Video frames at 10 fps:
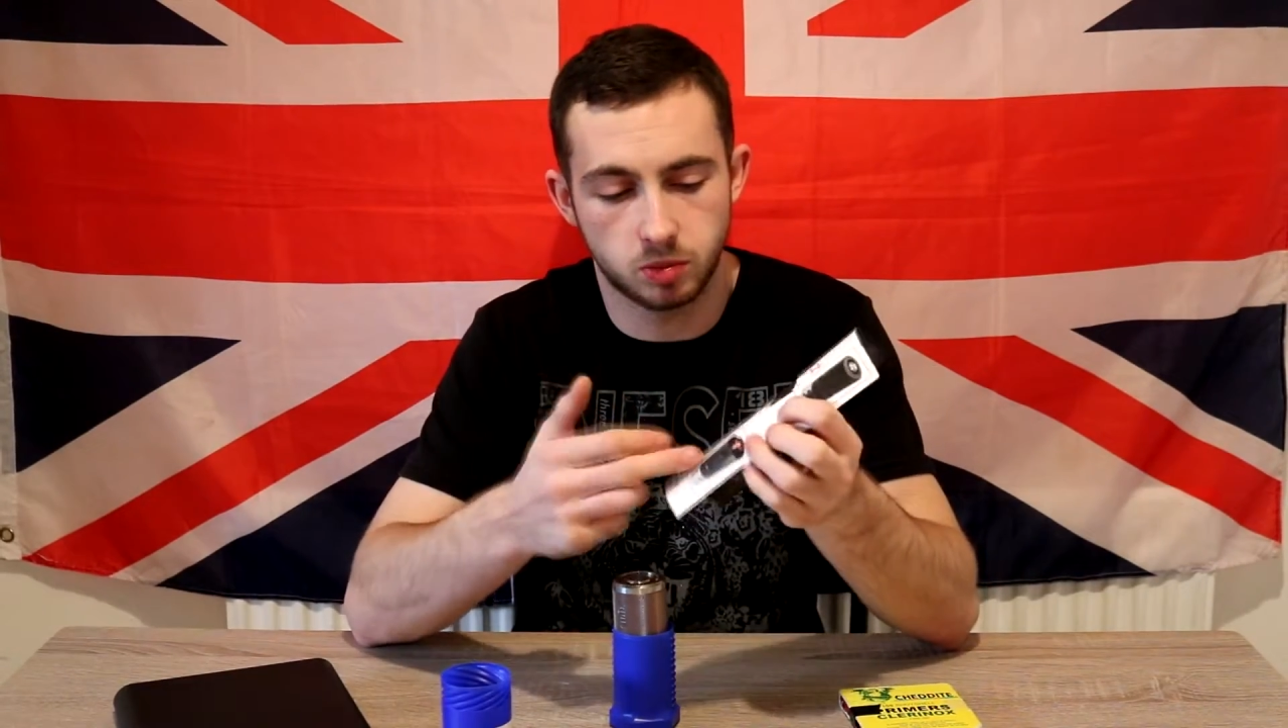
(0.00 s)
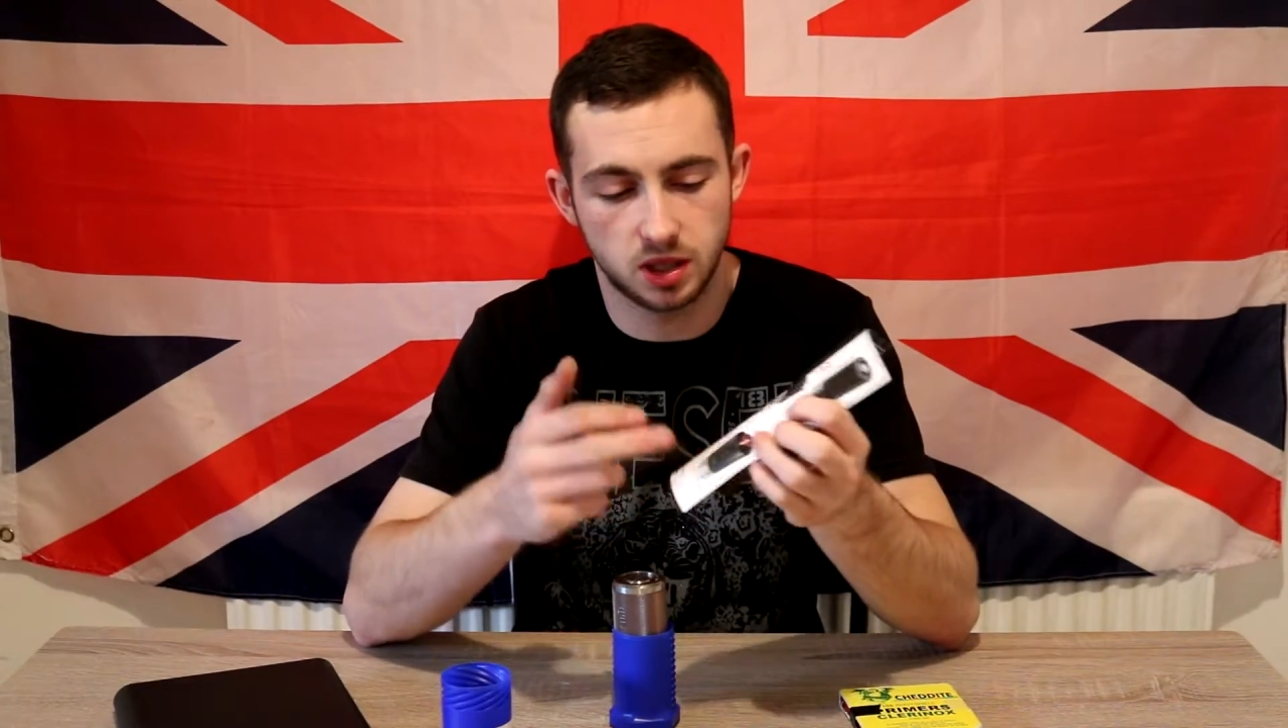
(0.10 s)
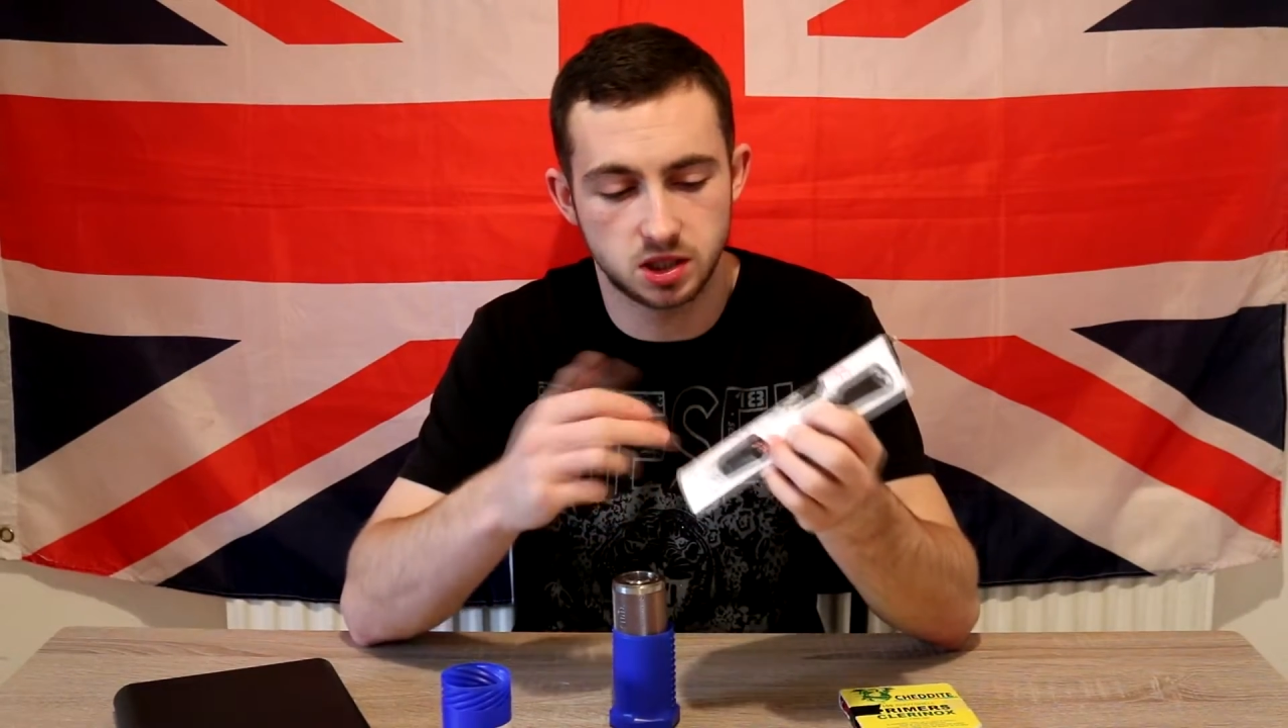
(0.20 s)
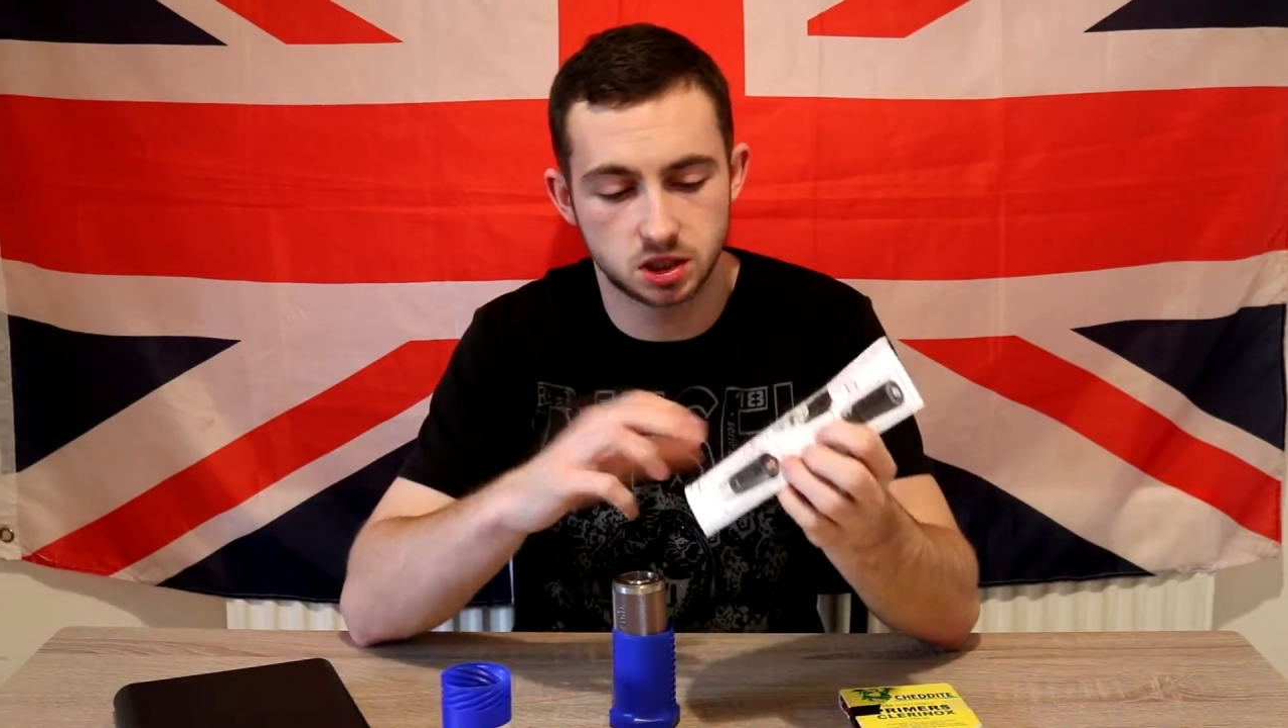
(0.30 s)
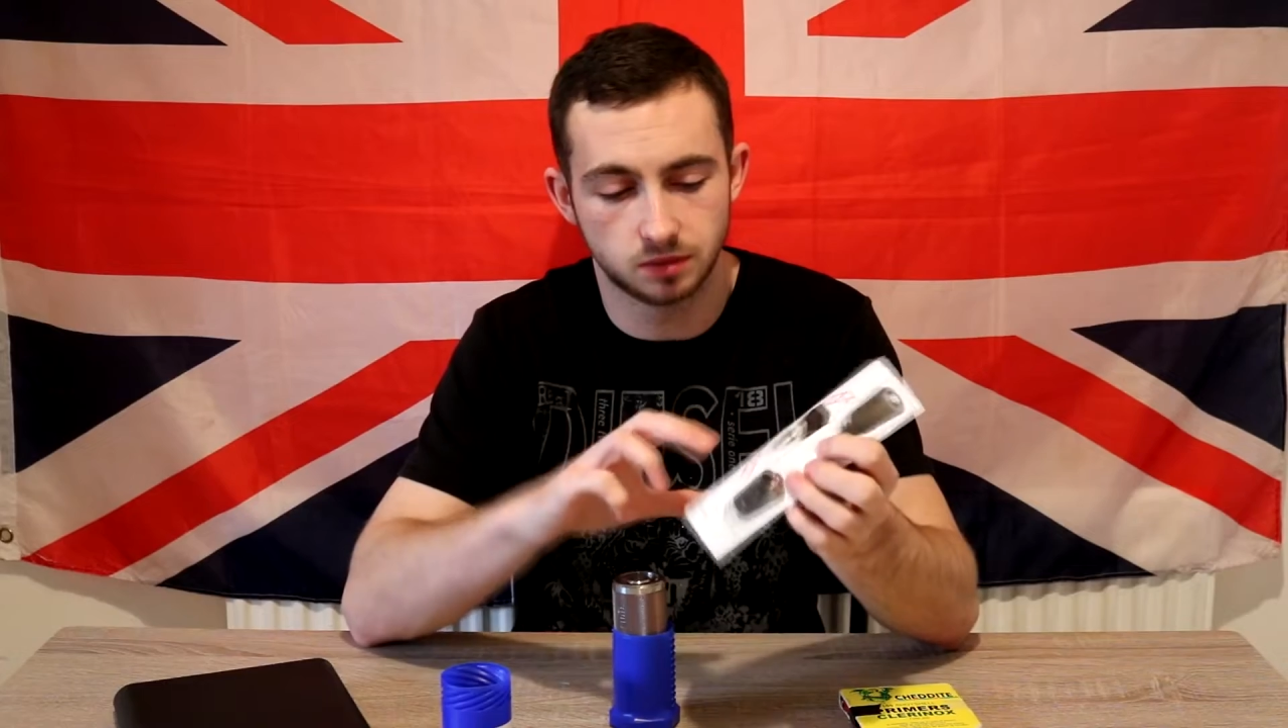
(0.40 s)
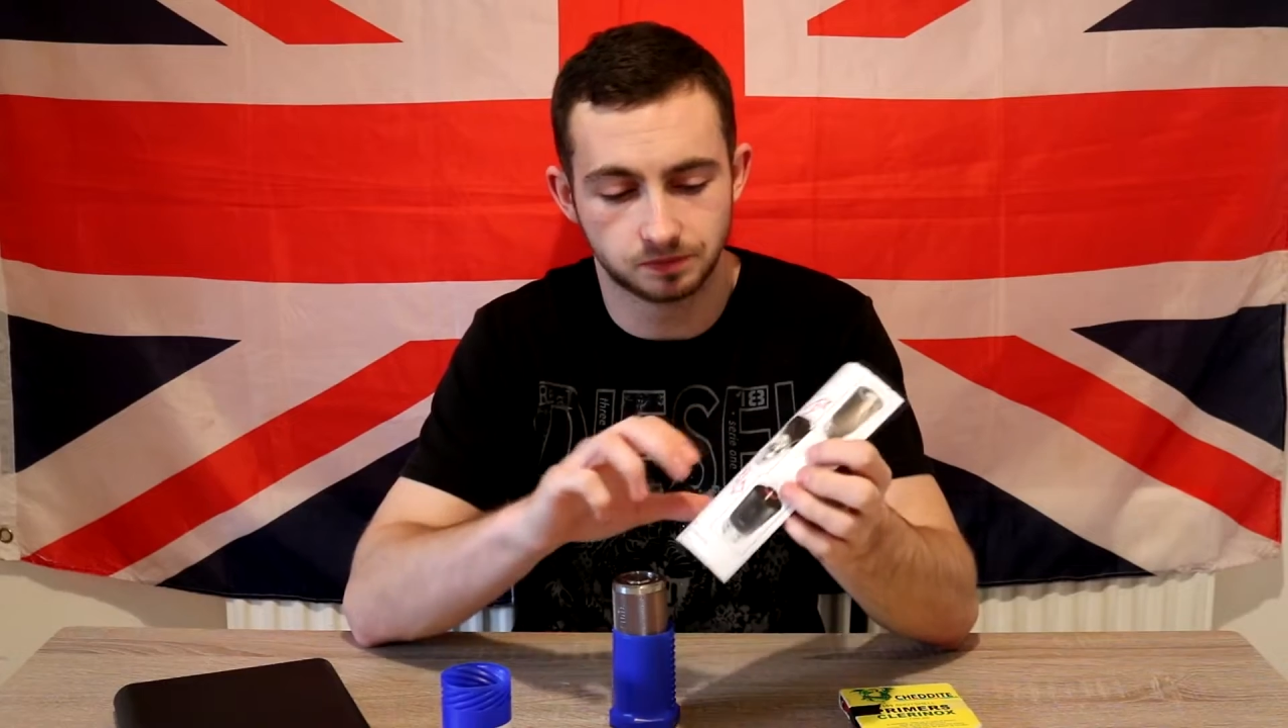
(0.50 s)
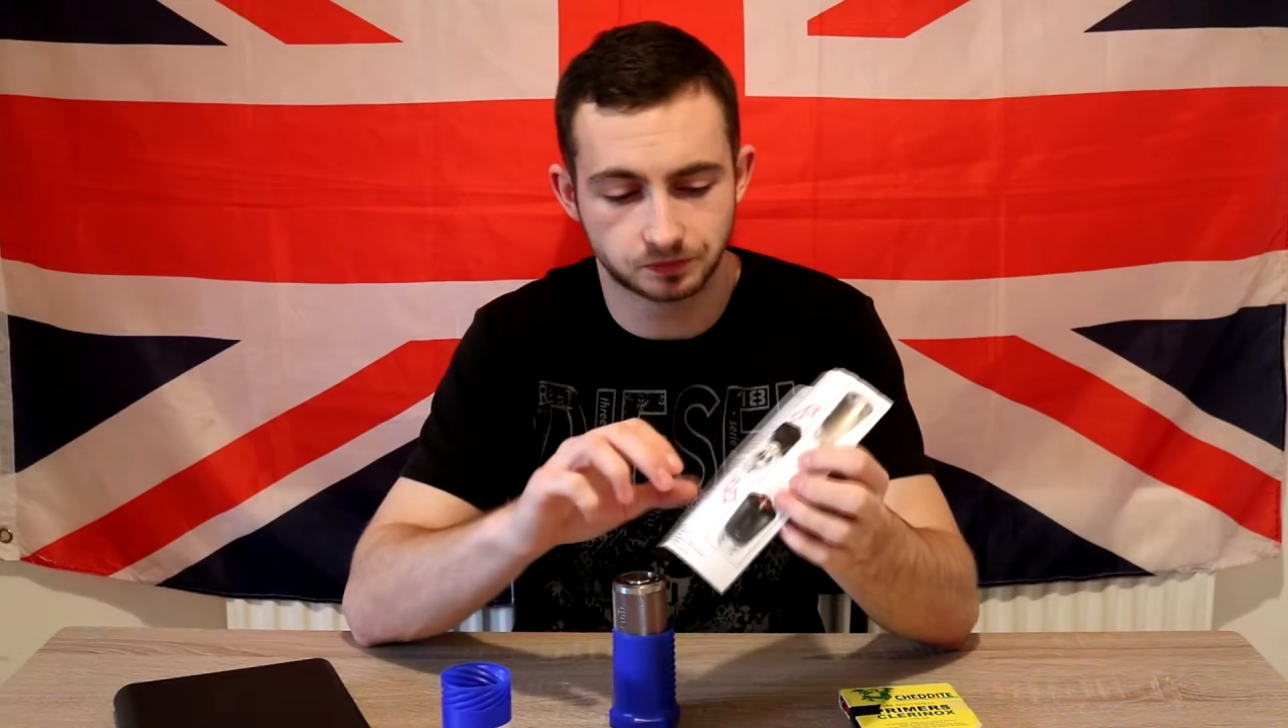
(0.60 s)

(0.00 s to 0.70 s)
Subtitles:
base.